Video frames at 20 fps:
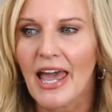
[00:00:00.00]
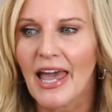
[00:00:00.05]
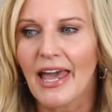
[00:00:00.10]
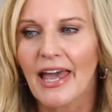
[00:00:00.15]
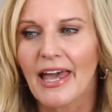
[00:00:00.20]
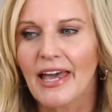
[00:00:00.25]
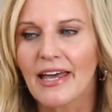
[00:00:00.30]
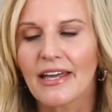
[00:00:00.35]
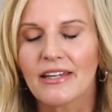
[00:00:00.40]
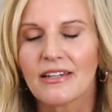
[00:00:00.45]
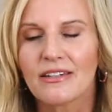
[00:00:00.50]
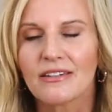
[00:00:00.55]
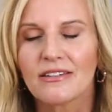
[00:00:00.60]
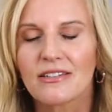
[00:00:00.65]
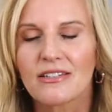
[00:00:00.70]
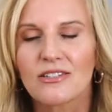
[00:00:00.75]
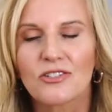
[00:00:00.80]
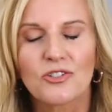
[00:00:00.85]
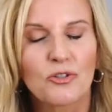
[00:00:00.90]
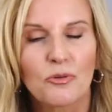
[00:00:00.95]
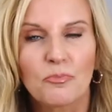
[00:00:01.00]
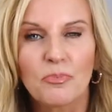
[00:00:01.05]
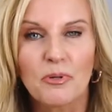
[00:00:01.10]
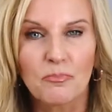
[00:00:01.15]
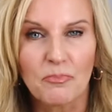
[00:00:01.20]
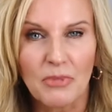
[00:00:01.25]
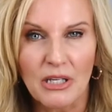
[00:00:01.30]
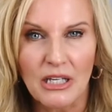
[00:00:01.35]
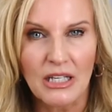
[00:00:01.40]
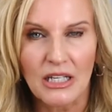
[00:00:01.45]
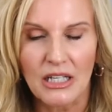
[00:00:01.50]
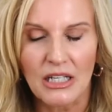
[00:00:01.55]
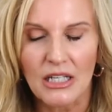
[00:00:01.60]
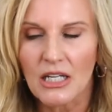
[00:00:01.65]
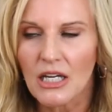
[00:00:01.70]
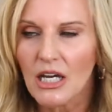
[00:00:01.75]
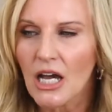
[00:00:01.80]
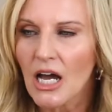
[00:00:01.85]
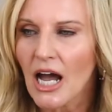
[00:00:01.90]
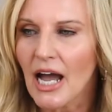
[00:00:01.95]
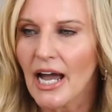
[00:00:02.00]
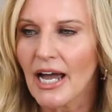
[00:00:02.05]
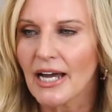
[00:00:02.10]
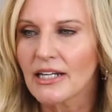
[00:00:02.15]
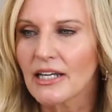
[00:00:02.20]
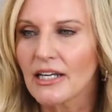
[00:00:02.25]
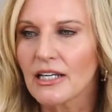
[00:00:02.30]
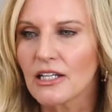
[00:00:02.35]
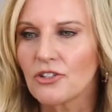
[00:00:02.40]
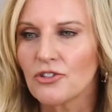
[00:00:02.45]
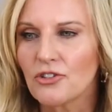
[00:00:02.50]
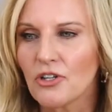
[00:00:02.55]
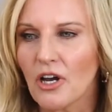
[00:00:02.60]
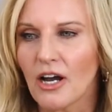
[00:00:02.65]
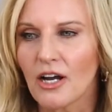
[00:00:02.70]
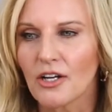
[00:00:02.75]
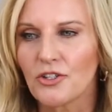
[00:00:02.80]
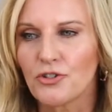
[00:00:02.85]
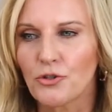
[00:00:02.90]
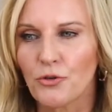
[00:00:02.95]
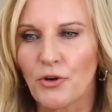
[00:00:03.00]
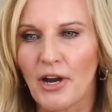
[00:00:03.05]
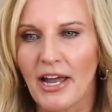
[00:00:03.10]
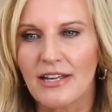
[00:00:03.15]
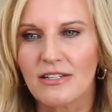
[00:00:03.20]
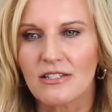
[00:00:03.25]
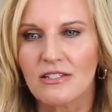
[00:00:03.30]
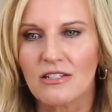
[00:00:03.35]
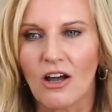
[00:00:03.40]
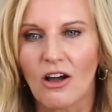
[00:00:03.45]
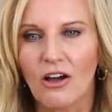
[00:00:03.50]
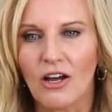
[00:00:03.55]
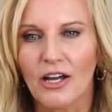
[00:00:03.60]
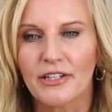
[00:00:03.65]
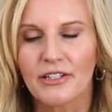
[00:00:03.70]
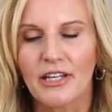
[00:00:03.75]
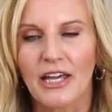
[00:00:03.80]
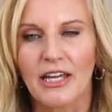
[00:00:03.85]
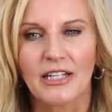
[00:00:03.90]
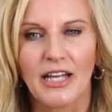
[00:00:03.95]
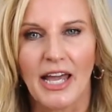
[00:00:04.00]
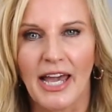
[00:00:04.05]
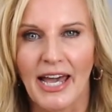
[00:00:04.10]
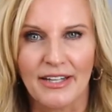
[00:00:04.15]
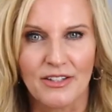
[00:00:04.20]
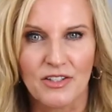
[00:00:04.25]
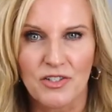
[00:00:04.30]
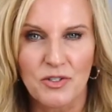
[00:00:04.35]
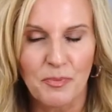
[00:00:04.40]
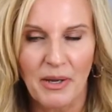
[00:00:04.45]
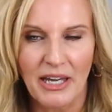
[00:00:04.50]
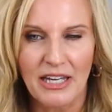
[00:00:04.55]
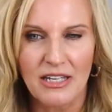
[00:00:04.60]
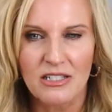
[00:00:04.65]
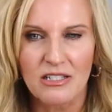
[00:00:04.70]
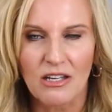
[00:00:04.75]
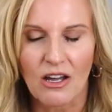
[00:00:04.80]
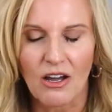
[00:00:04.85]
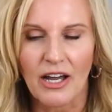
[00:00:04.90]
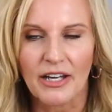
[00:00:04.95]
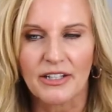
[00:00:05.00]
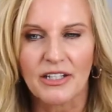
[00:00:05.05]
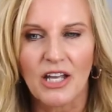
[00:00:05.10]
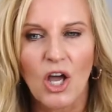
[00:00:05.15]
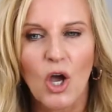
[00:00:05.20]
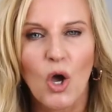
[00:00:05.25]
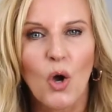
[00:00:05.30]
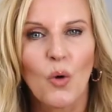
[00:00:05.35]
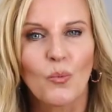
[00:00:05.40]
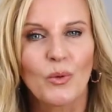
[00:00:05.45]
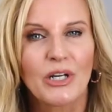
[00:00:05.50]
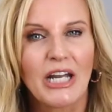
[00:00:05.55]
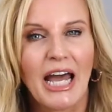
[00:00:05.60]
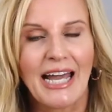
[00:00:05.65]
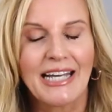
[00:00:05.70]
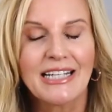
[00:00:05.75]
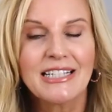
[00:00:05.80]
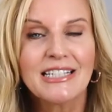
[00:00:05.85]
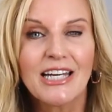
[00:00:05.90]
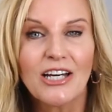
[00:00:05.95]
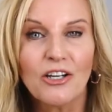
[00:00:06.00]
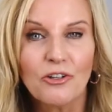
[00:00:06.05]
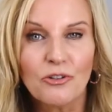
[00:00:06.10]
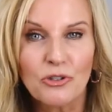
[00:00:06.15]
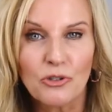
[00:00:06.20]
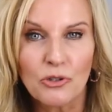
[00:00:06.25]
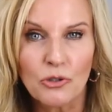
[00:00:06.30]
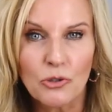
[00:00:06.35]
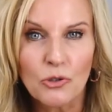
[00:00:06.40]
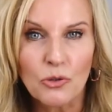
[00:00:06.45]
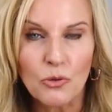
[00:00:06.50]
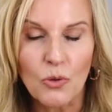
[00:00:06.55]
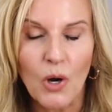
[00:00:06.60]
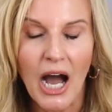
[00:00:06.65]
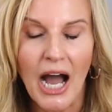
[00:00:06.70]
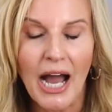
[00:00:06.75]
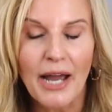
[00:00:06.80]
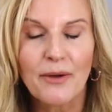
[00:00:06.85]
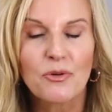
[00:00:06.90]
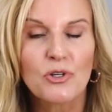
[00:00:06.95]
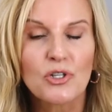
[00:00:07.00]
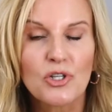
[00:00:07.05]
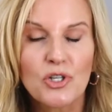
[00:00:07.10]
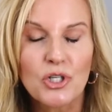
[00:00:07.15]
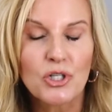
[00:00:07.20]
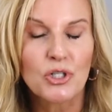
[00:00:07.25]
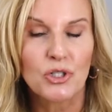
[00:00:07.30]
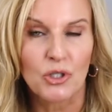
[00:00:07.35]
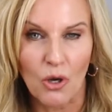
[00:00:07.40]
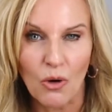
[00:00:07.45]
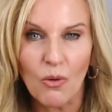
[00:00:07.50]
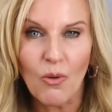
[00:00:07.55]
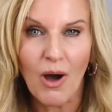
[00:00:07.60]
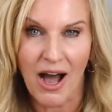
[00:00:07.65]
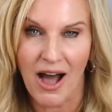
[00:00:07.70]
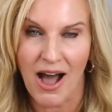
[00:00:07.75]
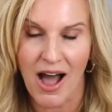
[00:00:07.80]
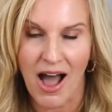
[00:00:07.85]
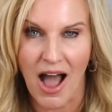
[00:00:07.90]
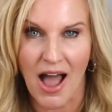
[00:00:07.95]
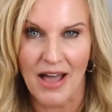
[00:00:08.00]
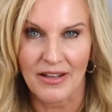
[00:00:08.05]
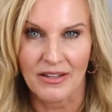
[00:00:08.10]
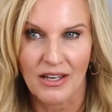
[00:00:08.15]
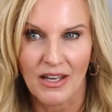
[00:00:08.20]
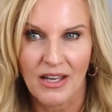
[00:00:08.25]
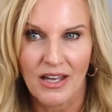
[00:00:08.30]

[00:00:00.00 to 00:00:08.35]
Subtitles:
And stupid me had a dress on, and I had the Spanx on. When I tell you I was so hot